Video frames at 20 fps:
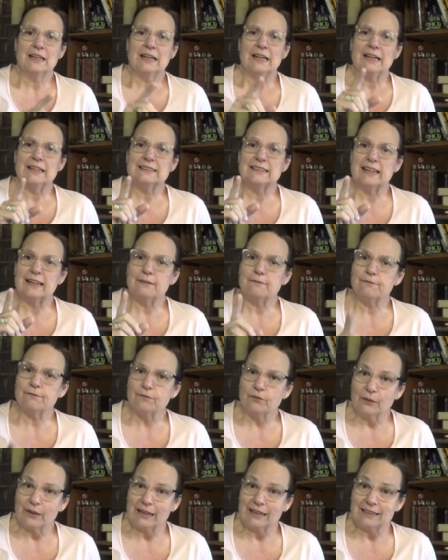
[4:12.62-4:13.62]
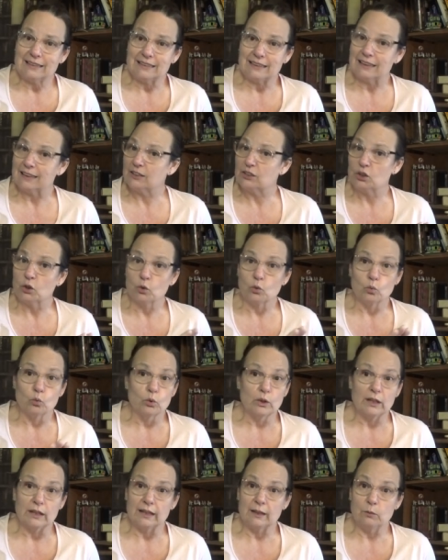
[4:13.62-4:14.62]
is that it freezes
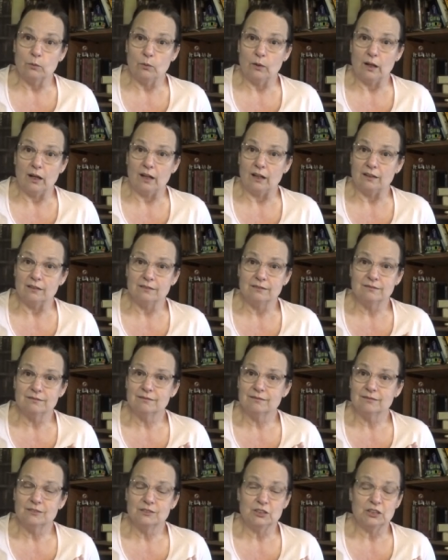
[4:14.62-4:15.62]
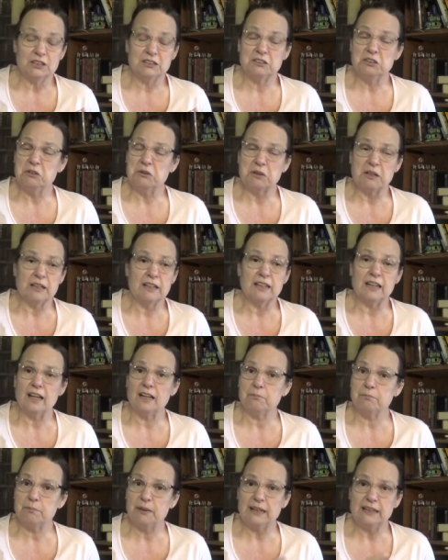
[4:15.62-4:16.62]
really well. Just you can
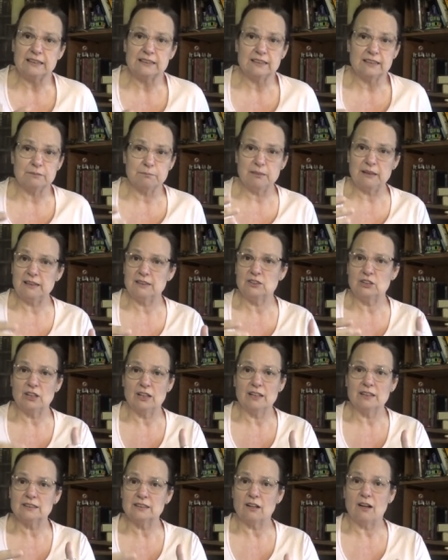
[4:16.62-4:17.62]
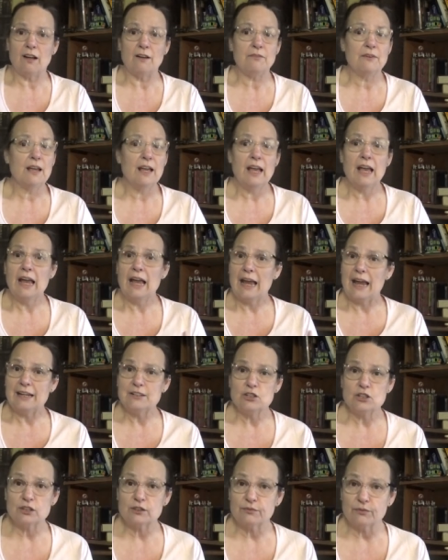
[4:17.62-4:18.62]
cut pieces, big chunks off and
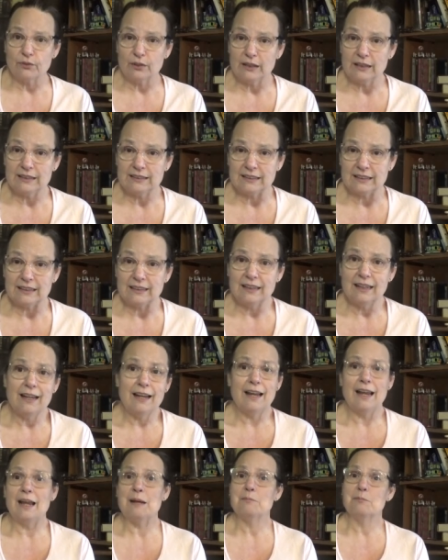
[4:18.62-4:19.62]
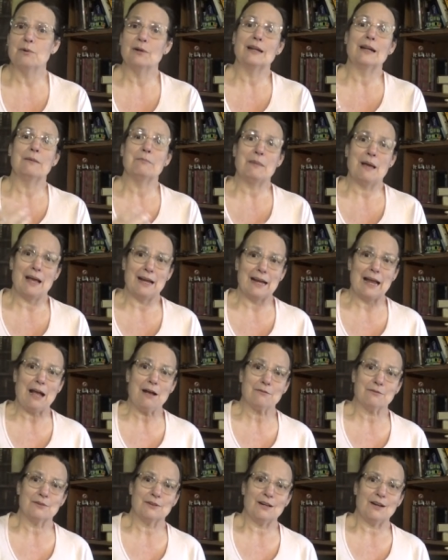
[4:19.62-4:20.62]
just freeze it and bring it back
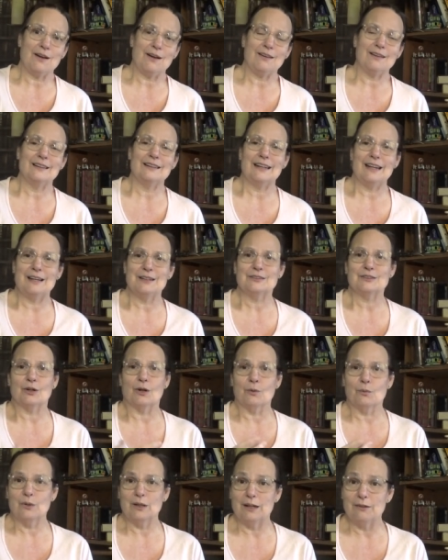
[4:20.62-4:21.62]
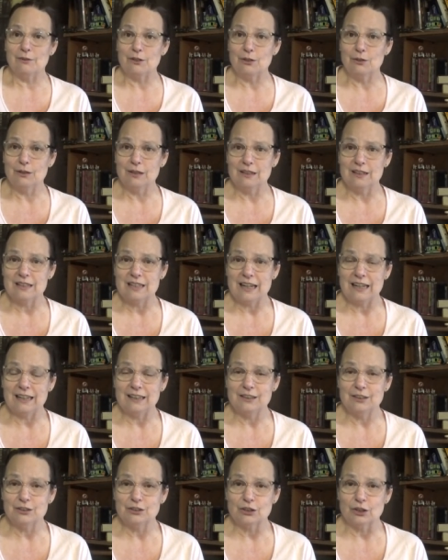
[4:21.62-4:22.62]
out for the holidays or whenever you need to take
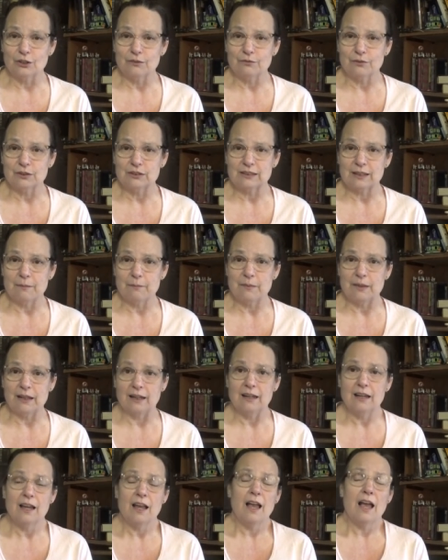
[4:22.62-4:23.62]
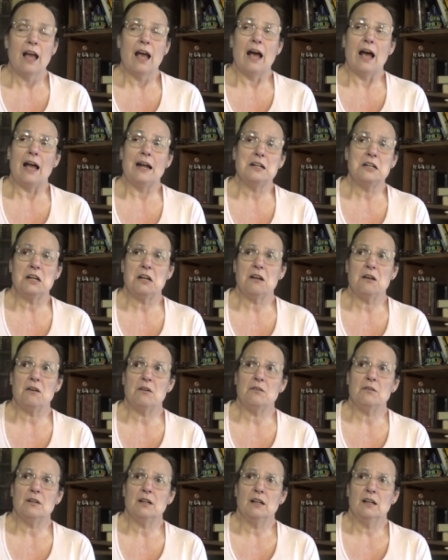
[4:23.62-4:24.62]
a dessert for something. I
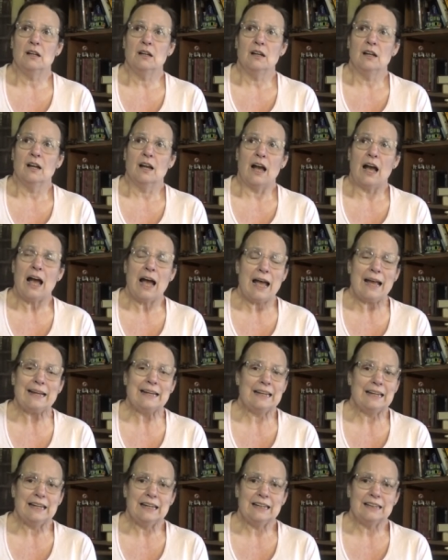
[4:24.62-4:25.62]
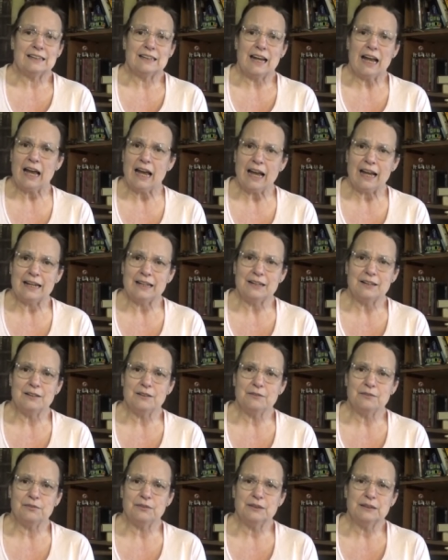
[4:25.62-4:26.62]
know I get kind
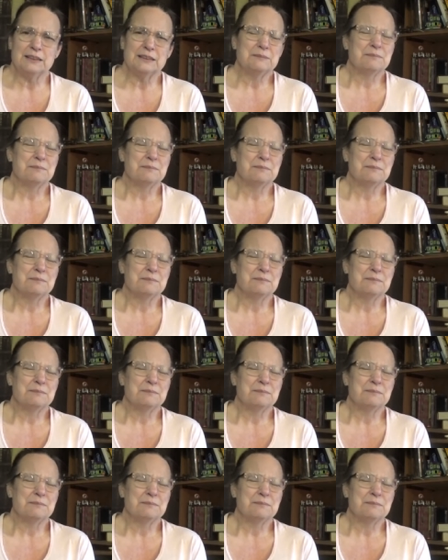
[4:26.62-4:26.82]
of